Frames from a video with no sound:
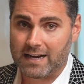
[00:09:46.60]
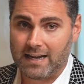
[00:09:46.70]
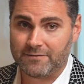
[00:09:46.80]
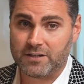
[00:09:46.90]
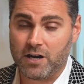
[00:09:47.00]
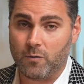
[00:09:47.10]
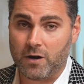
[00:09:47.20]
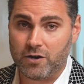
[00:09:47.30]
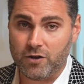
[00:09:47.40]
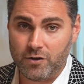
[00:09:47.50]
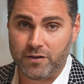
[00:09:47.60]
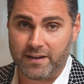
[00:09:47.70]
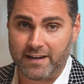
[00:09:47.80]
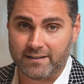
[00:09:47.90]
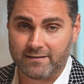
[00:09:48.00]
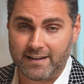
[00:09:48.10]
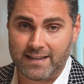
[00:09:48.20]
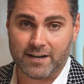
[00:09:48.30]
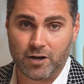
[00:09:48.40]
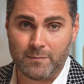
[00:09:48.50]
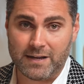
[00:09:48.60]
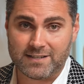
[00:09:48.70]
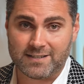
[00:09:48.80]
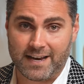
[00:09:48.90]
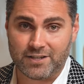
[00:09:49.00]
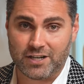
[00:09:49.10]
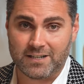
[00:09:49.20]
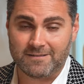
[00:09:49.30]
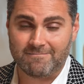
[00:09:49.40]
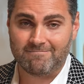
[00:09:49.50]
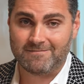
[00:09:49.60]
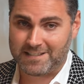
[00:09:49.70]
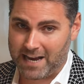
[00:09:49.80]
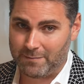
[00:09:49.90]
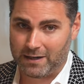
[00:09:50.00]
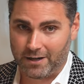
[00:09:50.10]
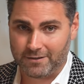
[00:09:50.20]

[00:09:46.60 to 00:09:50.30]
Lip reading: I'd love to know what you think in the comments section down below.